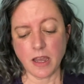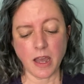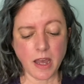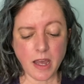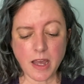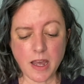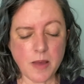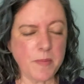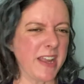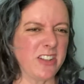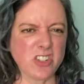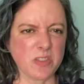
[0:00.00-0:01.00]

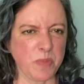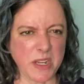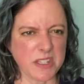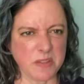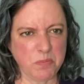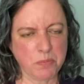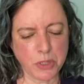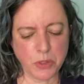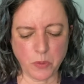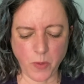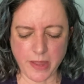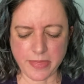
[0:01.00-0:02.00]
and just pick some blue
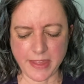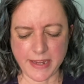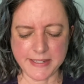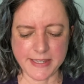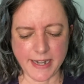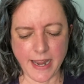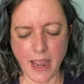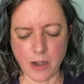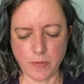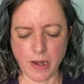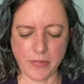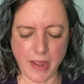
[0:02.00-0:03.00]
and white things that I had
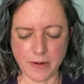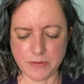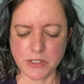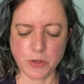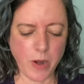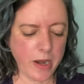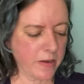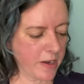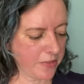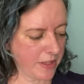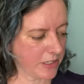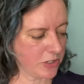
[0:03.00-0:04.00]
around the house to wear,
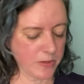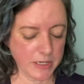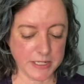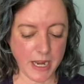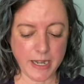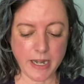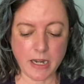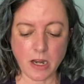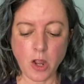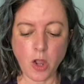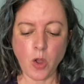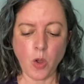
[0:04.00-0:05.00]
nothing too exciting.
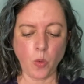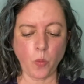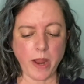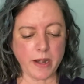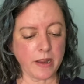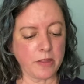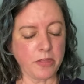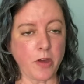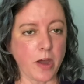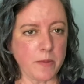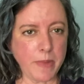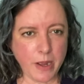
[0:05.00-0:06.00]
When I
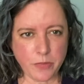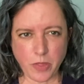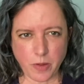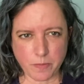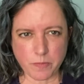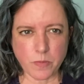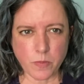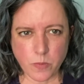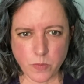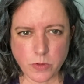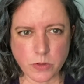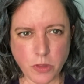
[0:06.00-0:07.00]
thought about the
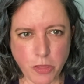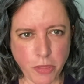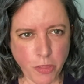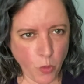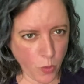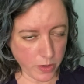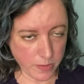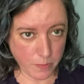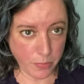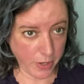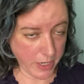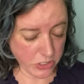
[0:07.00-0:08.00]
thorn
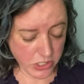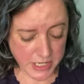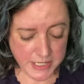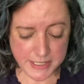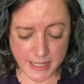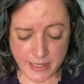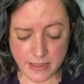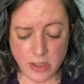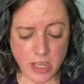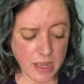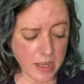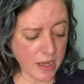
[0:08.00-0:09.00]
branches that
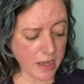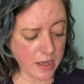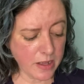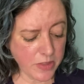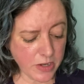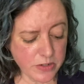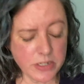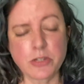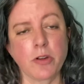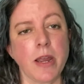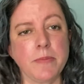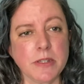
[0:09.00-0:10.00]
are
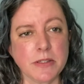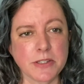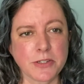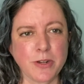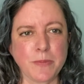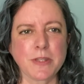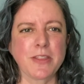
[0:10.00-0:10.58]
described in the script.